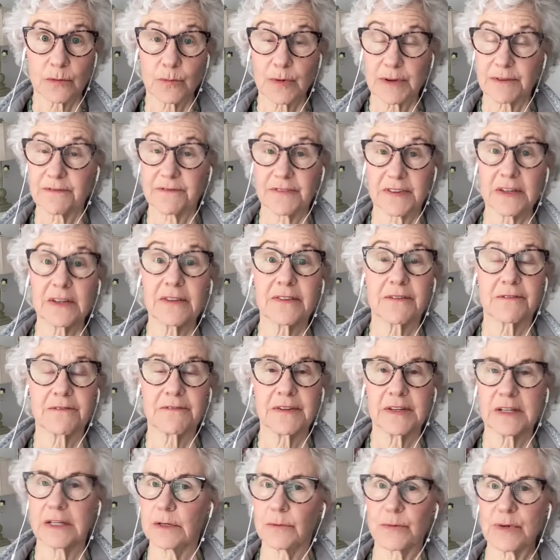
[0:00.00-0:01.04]
We feel the
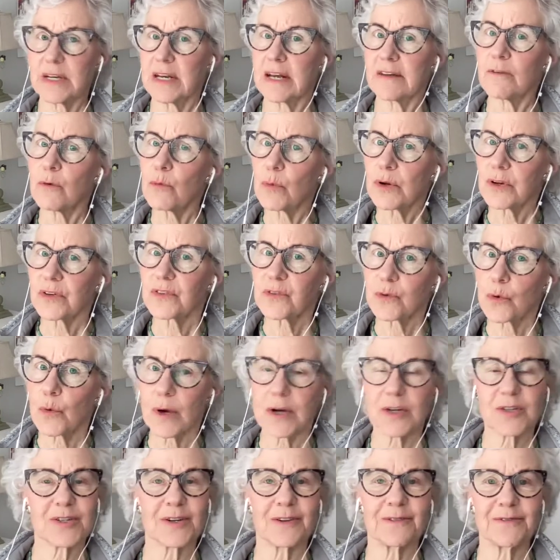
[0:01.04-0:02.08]
feeling. We never want to
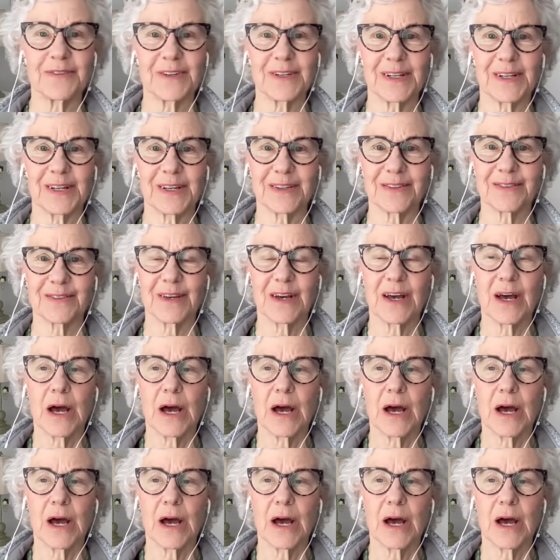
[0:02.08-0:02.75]
squash our feelings.